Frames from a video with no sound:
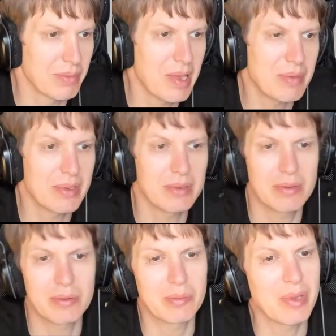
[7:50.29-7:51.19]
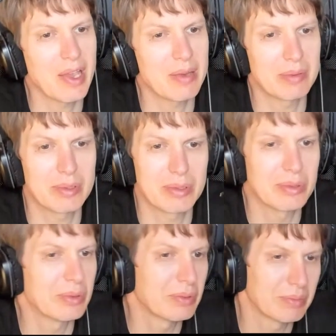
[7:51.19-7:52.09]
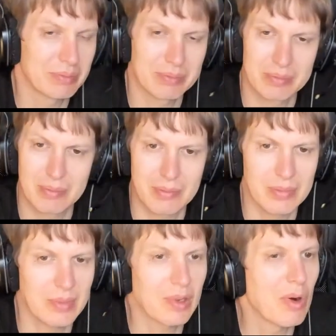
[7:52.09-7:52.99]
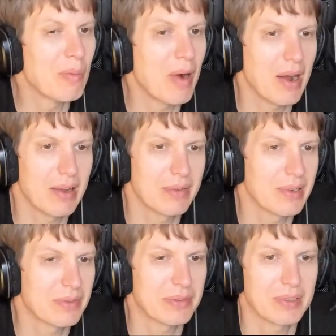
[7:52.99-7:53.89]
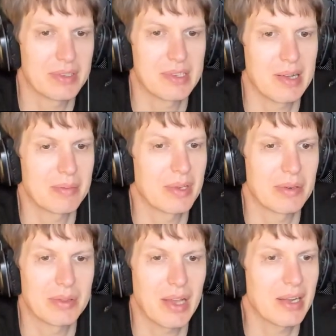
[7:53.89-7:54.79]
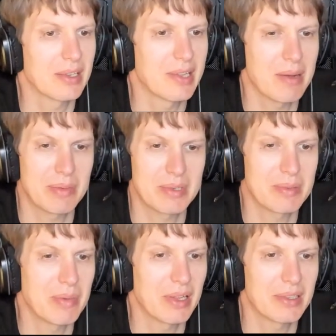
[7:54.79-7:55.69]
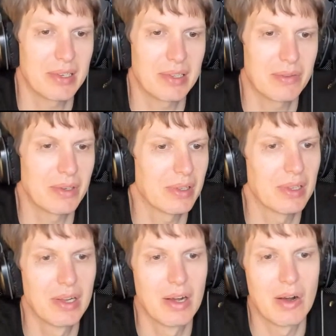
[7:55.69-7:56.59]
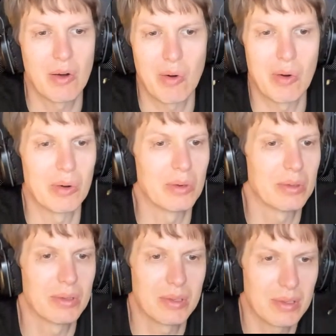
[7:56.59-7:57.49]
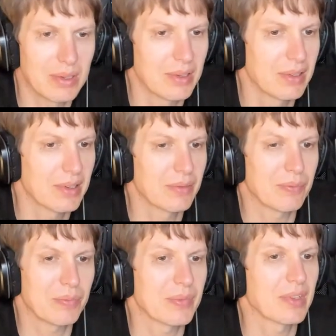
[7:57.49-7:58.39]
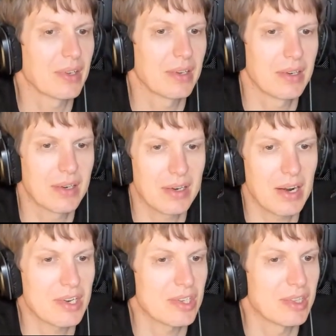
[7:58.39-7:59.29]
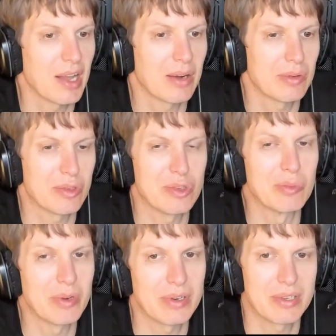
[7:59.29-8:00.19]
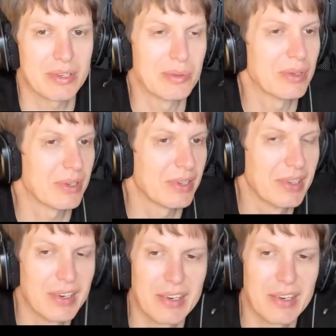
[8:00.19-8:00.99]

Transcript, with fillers: Maybe you will be able to mm, go by with uh, some, you know, tiny demos, but it will all uh, uh, uh, crashing down sooner sooner